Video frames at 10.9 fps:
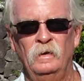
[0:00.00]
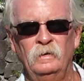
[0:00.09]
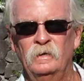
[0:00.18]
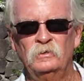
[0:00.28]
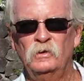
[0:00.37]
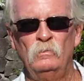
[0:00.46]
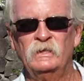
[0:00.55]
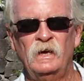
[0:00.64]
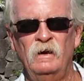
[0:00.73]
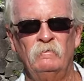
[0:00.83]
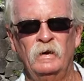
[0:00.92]
it's the only
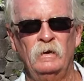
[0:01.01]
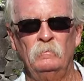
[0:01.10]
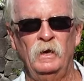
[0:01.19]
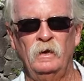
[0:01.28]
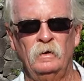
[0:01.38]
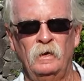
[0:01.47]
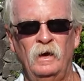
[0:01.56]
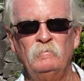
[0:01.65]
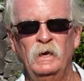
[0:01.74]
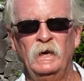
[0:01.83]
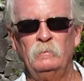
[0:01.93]
time
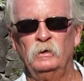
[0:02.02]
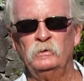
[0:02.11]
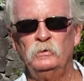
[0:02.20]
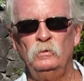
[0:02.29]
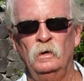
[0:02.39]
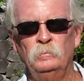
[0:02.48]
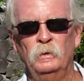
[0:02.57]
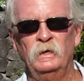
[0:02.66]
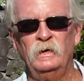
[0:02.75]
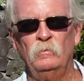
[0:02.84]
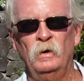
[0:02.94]
I've been able to do it,
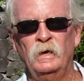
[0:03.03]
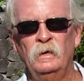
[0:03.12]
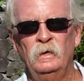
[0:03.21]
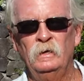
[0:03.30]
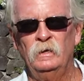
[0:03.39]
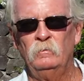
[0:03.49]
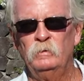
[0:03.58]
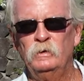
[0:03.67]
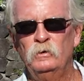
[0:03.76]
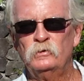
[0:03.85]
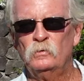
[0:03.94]
but anyway, it
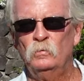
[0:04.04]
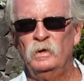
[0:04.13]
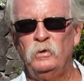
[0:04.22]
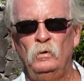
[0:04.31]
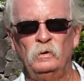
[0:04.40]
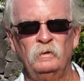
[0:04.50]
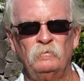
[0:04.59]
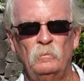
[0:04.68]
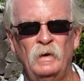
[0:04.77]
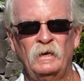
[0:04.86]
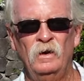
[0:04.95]
reduced the withholding
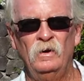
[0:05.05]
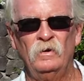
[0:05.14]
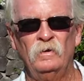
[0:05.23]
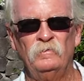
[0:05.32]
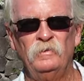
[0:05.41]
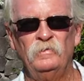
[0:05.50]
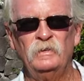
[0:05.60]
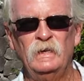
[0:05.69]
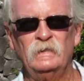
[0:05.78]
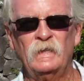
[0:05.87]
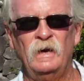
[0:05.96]
from like
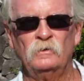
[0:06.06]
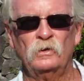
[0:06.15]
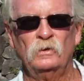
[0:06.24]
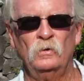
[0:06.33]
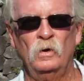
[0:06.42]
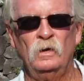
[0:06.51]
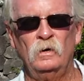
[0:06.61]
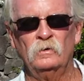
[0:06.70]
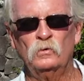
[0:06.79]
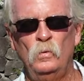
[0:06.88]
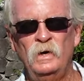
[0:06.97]
$115,000 to
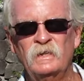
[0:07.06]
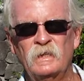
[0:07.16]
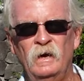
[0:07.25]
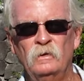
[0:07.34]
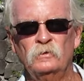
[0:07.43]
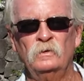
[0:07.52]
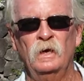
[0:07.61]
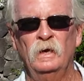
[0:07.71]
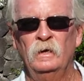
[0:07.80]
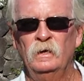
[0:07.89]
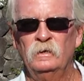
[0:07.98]
$120,000
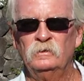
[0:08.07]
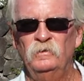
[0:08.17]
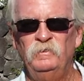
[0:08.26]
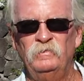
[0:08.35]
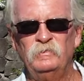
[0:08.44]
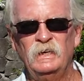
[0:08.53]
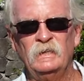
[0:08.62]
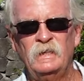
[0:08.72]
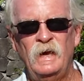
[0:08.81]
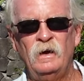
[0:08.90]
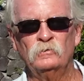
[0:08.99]
to
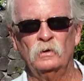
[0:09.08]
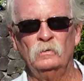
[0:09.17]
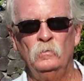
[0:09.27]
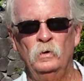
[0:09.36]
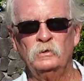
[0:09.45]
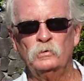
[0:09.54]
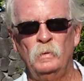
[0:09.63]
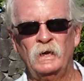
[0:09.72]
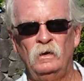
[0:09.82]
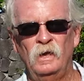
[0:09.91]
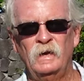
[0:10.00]
$15,000, which
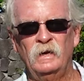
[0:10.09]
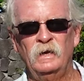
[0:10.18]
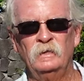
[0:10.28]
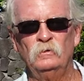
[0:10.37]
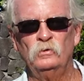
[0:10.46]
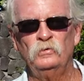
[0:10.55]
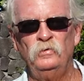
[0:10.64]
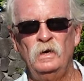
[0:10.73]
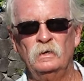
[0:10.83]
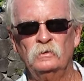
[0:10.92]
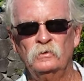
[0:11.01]
my client had those
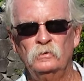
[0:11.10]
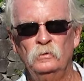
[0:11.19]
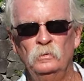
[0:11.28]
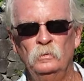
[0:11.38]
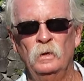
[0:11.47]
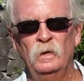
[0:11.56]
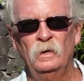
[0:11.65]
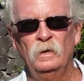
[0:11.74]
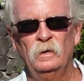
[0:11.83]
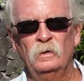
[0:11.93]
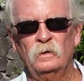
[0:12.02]
funds to
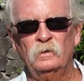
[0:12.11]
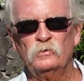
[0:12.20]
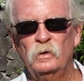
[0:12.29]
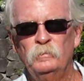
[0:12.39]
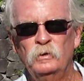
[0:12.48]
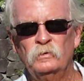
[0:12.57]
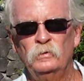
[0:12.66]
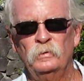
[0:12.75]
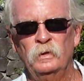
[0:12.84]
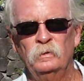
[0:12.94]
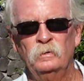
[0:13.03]
contribute
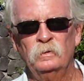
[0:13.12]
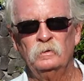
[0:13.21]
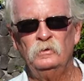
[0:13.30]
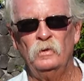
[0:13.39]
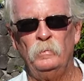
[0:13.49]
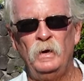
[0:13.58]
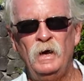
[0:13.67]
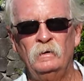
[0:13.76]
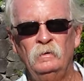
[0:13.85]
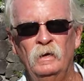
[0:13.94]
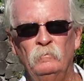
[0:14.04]
to the
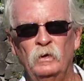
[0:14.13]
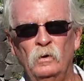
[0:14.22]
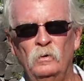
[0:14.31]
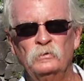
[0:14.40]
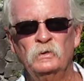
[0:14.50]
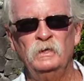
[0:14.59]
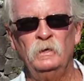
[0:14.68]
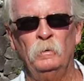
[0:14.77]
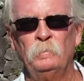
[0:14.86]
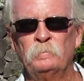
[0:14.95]
pot, and we closed the deal.